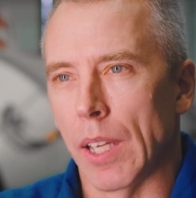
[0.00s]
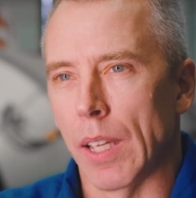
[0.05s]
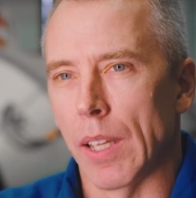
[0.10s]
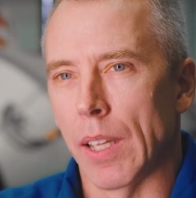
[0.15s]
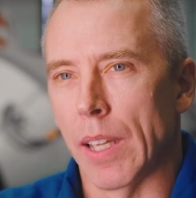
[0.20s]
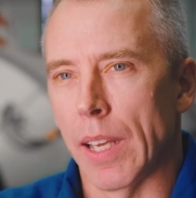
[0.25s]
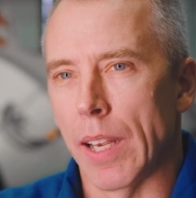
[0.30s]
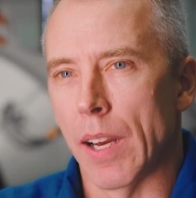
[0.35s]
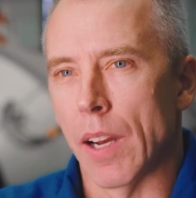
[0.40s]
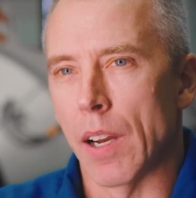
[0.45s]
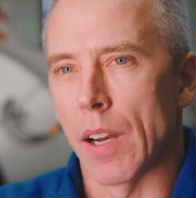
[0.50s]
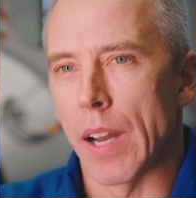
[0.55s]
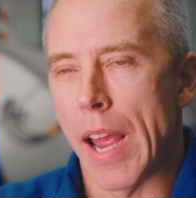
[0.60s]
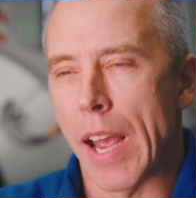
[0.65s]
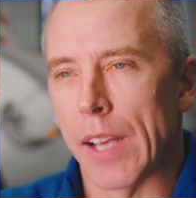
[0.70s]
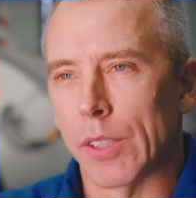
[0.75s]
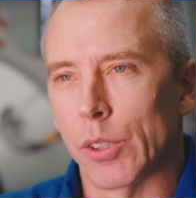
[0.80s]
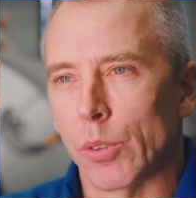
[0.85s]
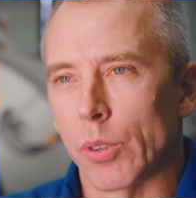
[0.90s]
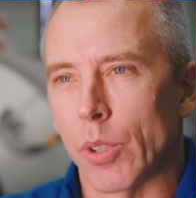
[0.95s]
and they are
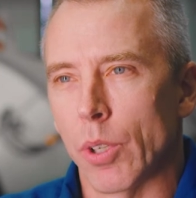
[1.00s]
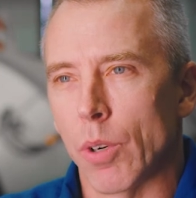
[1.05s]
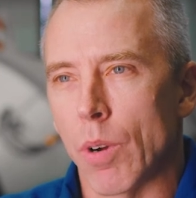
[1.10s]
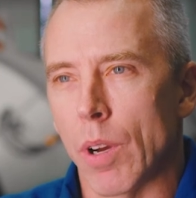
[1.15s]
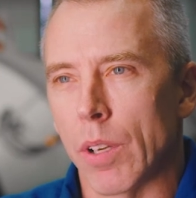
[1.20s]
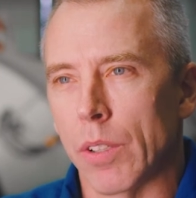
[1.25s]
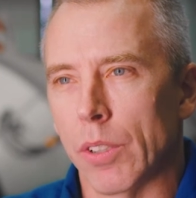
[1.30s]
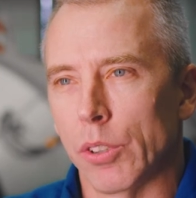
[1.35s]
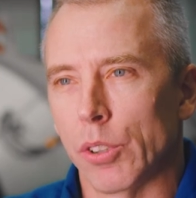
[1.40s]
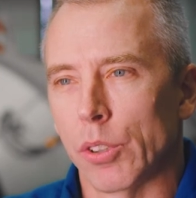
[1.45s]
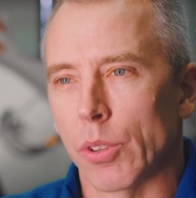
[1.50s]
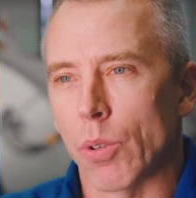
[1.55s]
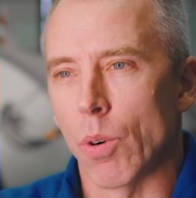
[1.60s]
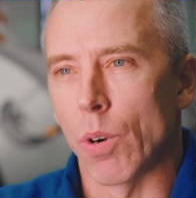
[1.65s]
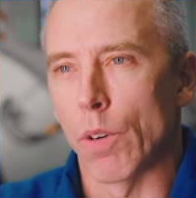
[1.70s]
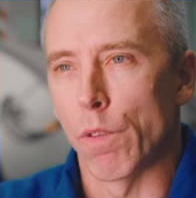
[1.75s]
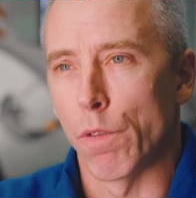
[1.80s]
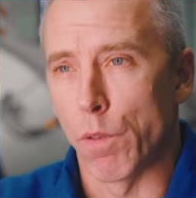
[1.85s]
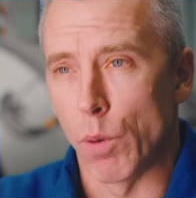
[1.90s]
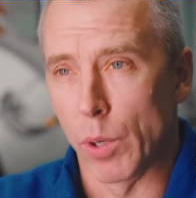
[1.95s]
astro
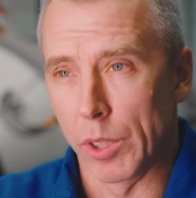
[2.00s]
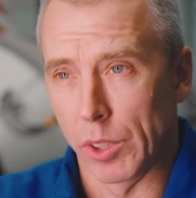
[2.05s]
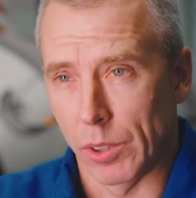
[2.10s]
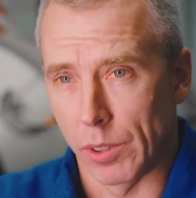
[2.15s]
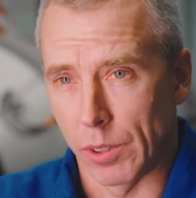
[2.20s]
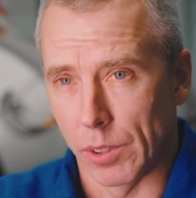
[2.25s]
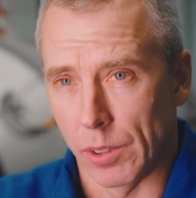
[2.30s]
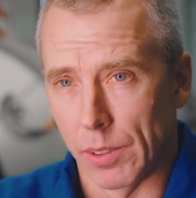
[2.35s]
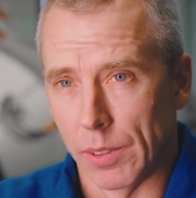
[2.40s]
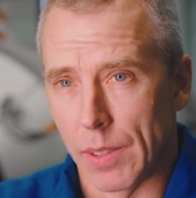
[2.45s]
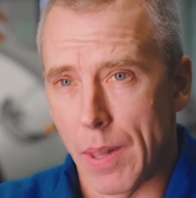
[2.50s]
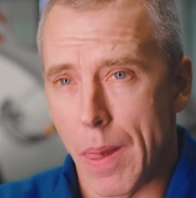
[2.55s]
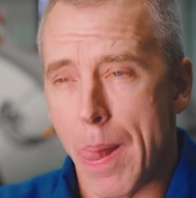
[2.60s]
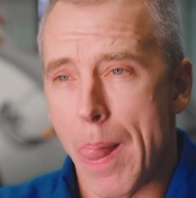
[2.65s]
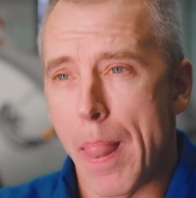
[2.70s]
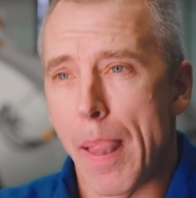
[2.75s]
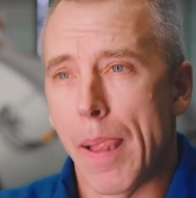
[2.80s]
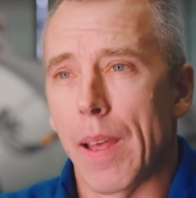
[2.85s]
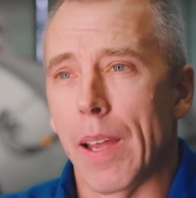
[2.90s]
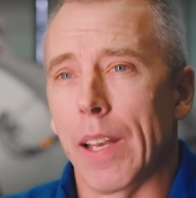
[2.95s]
underscore foistel.
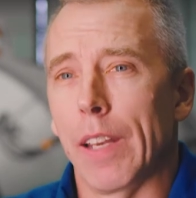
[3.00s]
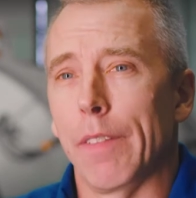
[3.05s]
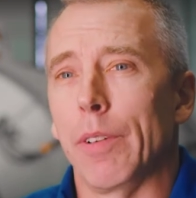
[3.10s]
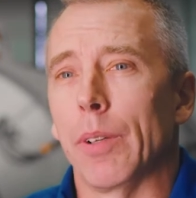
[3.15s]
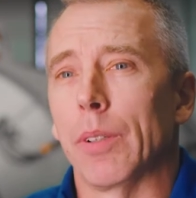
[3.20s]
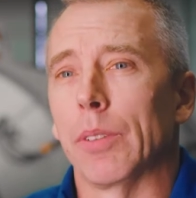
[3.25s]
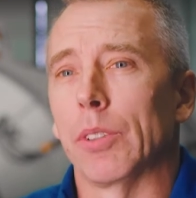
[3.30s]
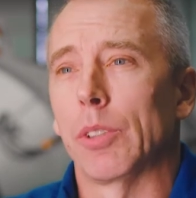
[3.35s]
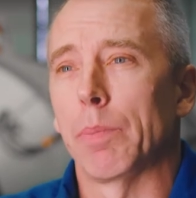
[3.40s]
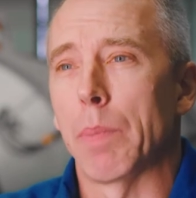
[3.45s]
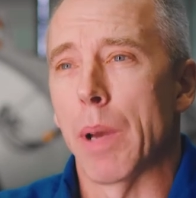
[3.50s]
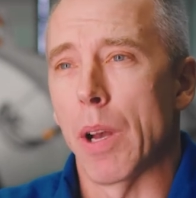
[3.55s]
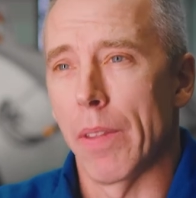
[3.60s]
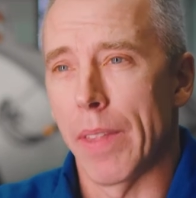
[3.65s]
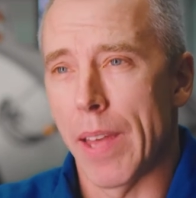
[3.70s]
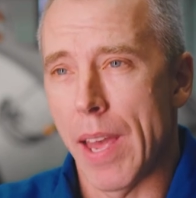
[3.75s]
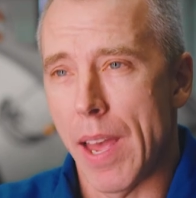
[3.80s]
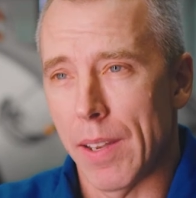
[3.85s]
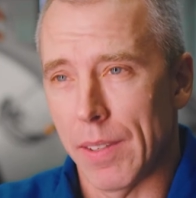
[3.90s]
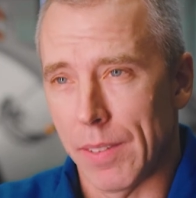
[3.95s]
And if you can spell
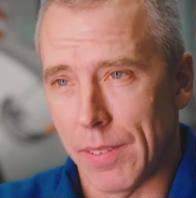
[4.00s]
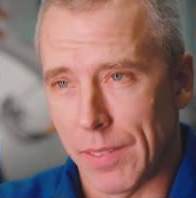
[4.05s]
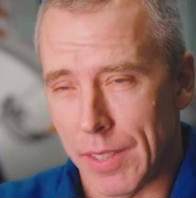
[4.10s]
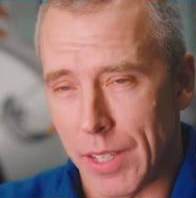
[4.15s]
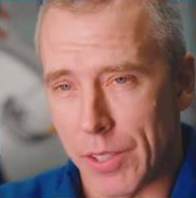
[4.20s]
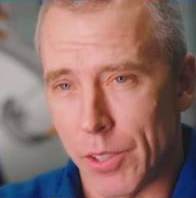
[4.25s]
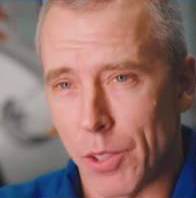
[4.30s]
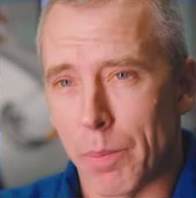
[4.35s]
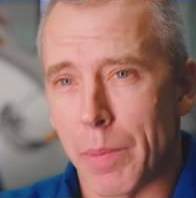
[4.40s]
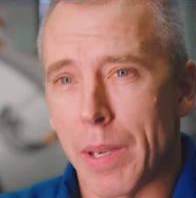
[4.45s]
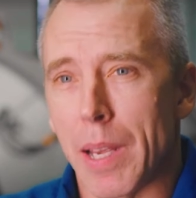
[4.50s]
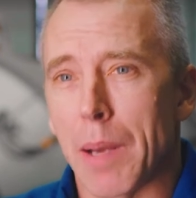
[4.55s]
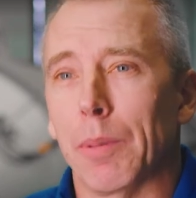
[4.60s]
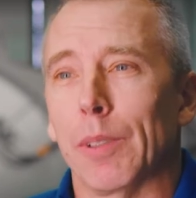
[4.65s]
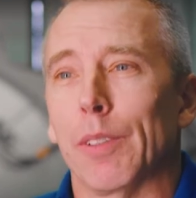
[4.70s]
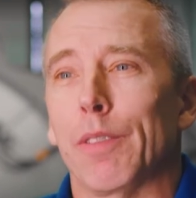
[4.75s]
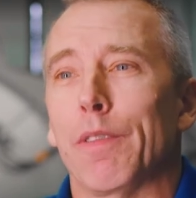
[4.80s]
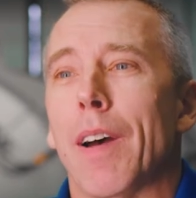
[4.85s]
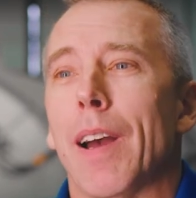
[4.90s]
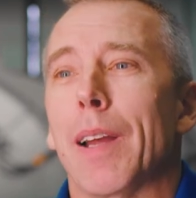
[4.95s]
that, then you'll be
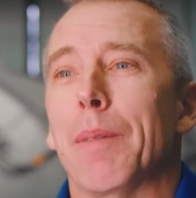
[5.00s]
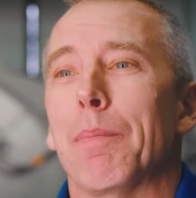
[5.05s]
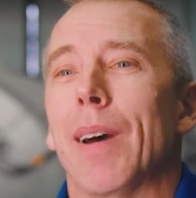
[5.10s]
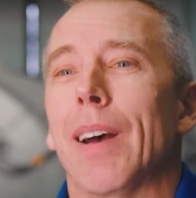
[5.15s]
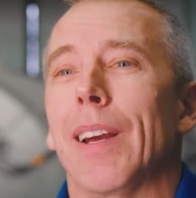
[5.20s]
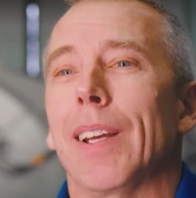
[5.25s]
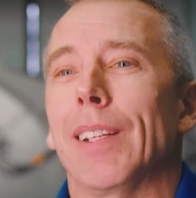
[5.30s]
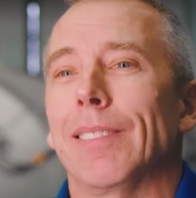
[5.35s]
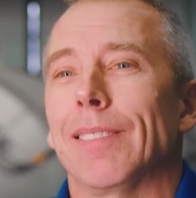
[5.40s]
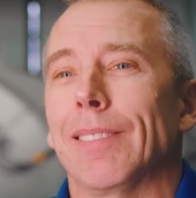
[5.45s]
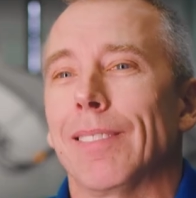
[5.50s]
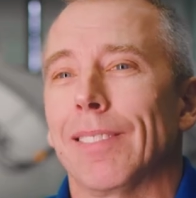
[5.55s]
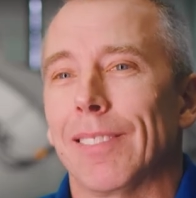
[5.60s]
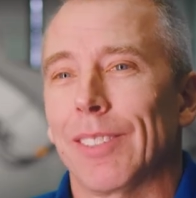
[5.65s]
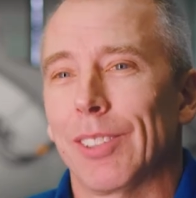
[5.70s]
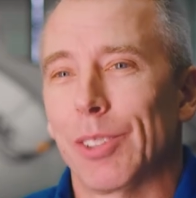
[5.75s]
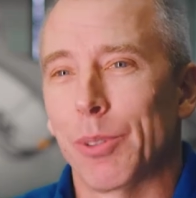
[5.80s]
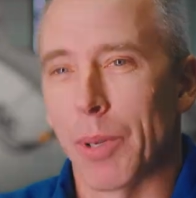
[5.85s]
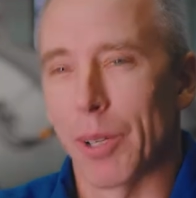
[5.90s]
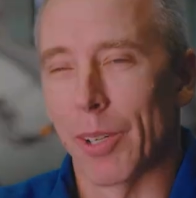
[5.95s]
able to find my
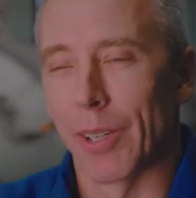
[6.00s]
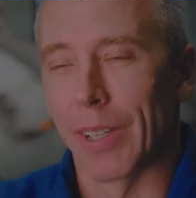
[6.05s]
Twitter